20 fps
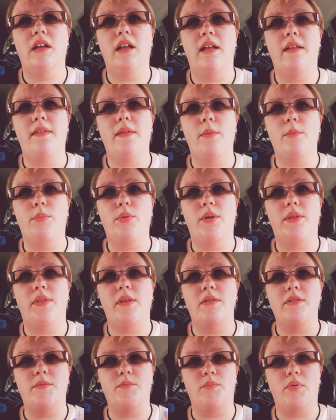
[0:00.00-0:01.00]
and then put
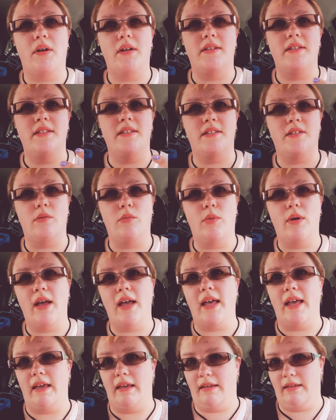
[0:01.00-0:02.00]
those presents
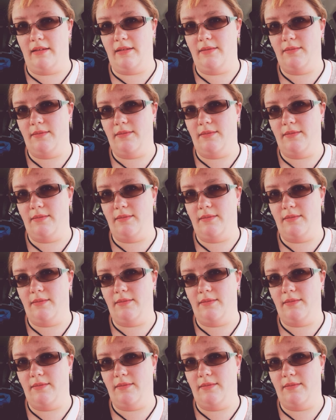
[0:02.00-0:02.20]
away.